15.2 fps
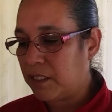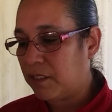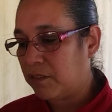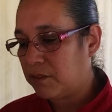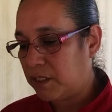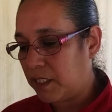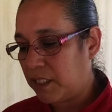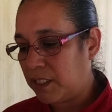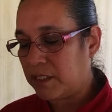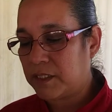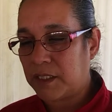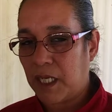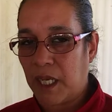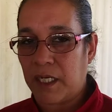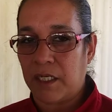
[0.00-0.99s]
I'll take it
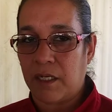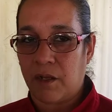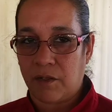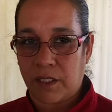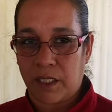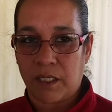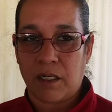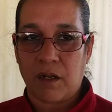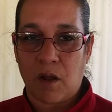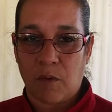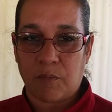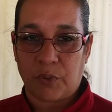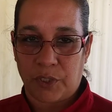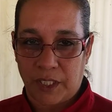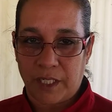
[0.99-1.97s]
inside and I'll get it all
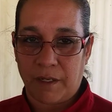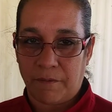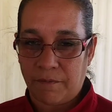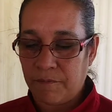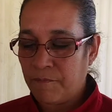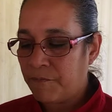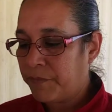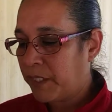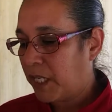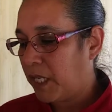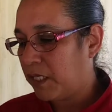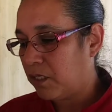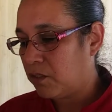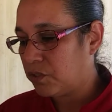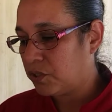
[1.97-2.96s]
prettied up,
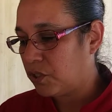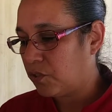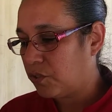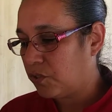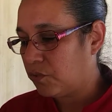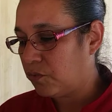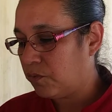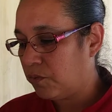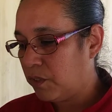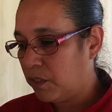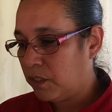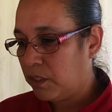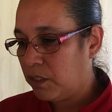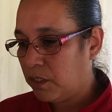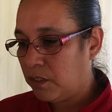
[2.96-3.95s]
and I'll show you
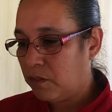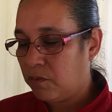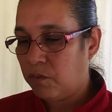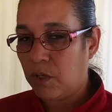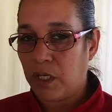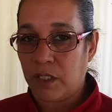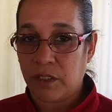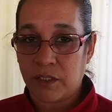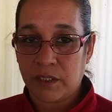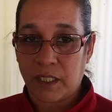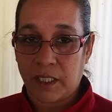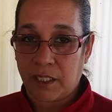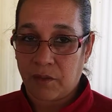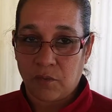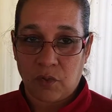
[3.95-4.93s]
what it looks
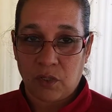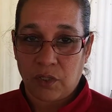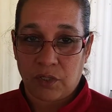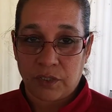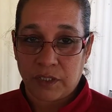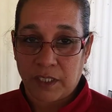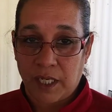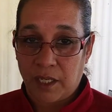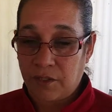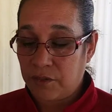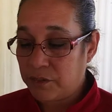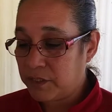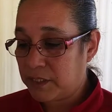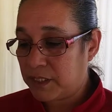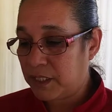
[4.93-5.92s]
like, and we'll learn together
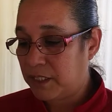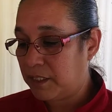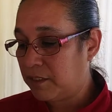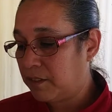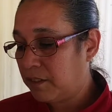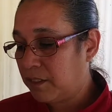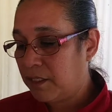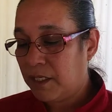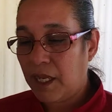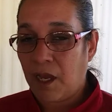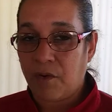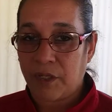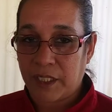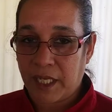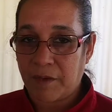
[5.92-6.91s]
and see how
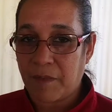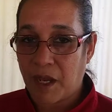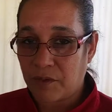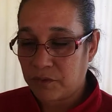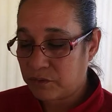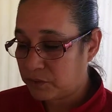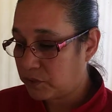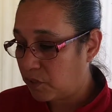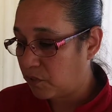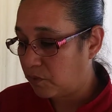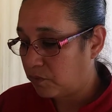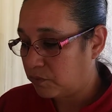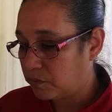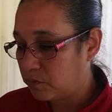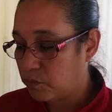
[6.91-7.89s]
it came out. So
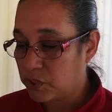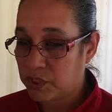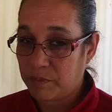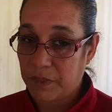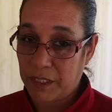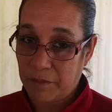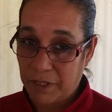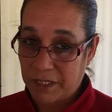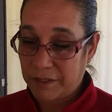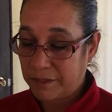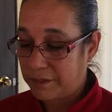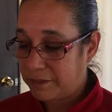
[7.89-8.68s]
wish me the best.